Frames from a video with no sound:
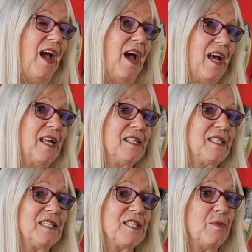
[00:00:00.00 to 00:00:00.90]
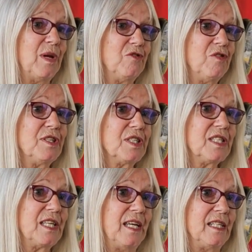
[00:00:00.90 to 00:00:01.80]
And so Henrika
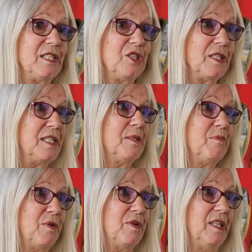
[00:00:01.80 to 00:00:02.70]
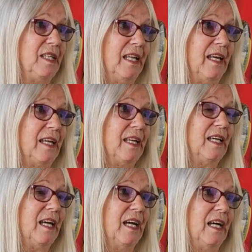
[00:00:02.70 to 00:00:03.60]
said, Jacqui's broken her leg,
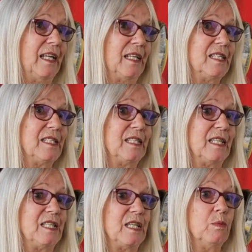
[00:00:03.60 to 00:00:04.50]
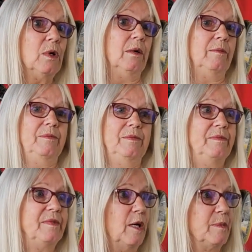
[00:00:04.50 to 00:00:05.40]
and they said, well,
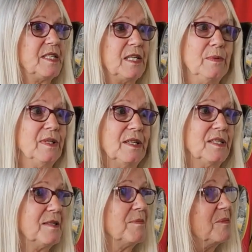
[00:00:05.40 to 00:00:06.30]
come and stay with us.